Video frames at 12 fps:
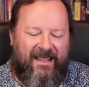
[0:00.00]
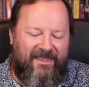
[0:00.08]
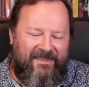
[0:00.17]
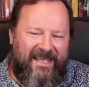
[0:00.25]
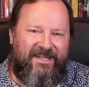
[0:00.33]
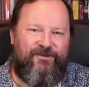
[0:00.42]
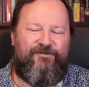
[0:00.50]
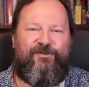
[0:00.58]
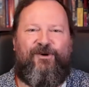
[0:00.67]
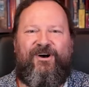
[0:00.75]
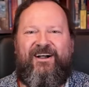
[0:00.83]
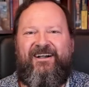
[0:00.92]
Thank you
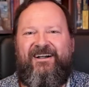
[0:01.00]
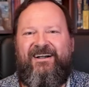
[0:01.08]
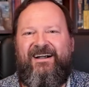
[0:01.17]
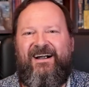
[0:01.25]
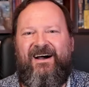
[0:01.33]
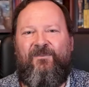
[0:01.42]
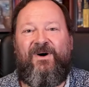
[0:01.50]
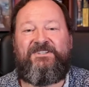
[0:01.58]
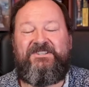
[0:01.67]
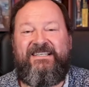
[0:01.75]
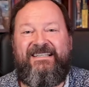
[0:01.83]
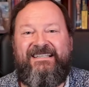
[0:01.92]
for
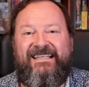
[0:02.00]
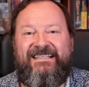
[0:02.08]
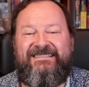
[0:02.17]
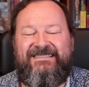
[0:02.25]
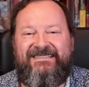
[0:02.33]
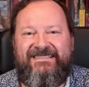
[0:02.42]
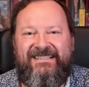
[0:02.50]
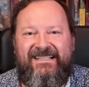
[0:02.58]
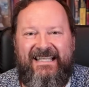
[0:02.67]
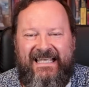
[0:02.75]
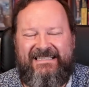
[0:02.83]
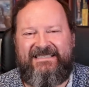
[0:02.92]
watching this
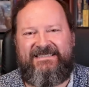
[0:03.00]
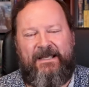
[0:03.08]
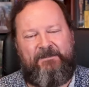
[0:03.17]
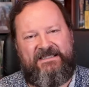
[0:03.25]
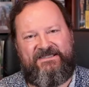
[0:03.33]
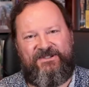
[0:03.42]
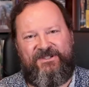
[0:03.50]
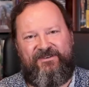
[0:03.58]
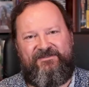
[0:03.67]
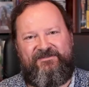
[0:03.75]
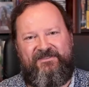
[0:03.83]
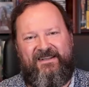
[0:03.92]
latest episode
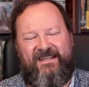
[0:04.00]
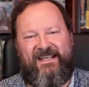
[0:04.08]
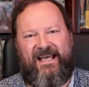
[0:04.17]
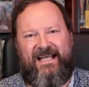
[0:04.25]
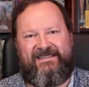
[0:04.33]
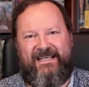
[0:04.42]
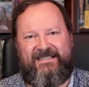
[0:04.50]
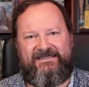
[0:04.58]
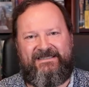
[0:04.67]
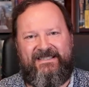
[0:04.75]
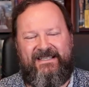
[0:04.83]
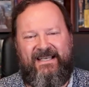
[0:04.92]
of The
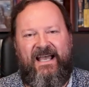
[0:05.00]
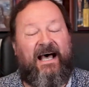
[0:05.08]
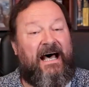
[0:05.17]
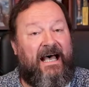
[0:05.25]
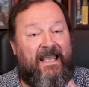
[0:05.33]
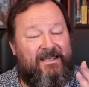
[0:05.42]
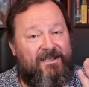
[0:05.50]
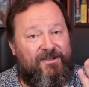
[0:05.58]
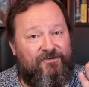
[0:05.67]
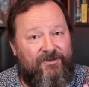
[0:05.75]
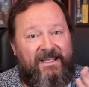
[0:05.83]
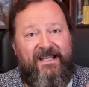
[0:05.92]
Context. I
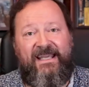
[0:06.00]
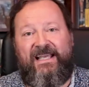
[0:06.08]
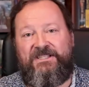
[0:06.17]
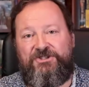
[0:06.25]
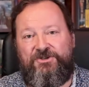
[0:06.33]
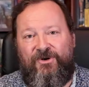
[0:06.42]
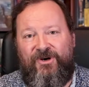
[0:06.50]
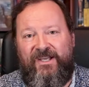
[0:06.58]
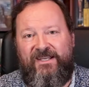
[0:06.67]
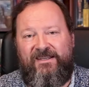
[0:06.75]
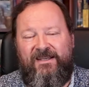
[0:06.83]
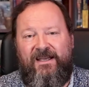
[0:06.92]
really
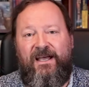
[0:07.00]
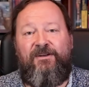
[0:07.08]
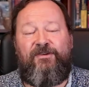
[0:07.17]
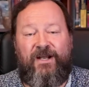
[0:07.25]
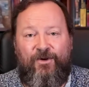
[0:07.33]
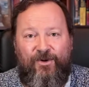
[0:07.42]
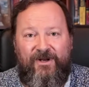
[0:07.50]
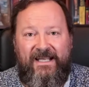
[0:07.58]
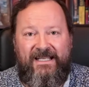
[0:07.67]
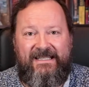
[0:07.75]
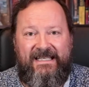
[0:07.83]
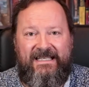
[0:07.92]
enjoy
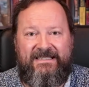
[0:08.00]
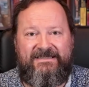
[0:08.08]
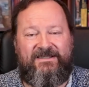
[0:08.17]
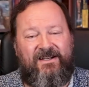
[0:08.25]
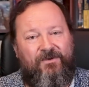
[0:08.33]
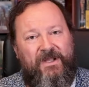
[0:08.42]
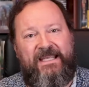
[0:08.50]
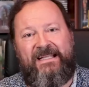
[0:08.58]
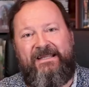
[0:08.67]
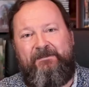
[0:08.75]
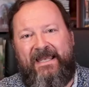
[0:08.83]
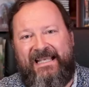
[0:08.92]
recording these on a
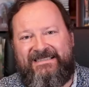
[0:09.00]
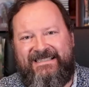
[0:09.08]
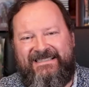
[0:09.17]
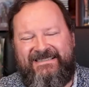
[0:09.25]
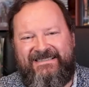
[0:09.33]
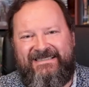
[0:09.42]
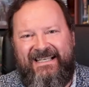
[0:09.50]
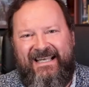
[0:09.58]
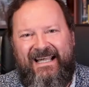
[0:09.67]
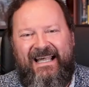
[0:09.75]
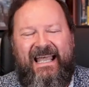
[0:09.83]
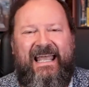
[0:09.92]
weekly basis,
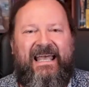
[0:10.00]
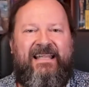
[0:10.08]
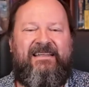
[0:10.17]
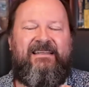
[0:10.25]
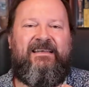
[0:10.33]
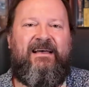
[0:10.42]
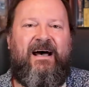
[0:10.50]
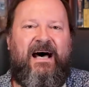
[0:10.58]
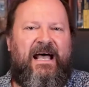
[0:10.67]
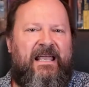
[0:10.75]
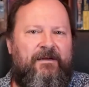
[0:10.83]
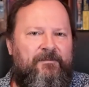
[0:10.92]
and
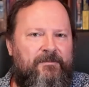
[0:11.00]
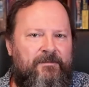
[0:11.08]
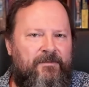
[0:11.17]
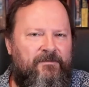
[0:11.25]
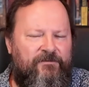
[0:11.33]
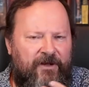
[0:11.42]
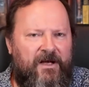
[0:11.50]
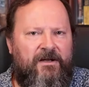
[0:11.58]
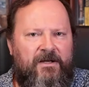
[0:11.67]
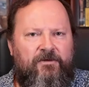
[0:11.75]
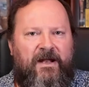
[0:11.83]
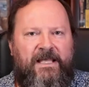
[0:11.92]
I am
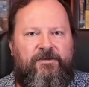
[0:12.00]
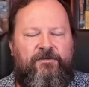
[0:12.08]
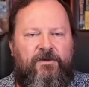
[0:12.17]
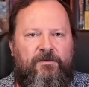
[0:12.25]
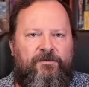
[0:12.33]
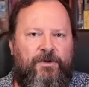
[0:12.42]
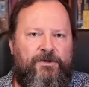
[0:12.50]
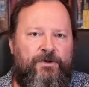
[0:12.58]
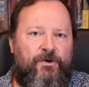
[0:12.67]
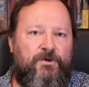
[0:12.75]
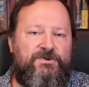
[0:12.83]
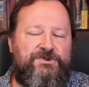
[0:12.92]
very grateful for
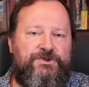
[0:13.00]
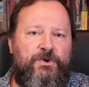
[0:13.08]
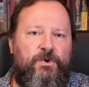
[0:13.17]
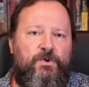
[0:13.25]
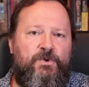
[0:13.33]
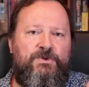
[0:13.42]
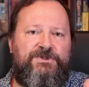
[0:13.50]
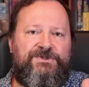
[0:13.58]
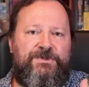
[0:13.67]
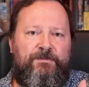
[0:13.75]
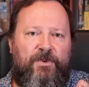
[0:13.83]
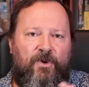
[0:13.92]
those who
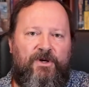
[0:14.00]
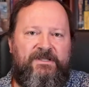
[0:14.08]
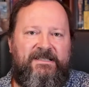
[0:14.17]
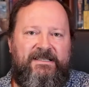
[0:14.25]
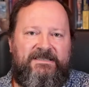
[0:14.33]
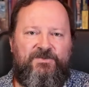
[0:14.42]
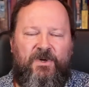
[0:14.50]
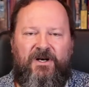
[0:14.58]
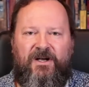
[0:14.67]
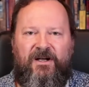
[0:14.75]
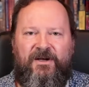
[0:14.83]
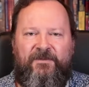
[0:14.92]
support this
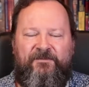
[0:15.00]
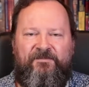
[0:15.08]
work.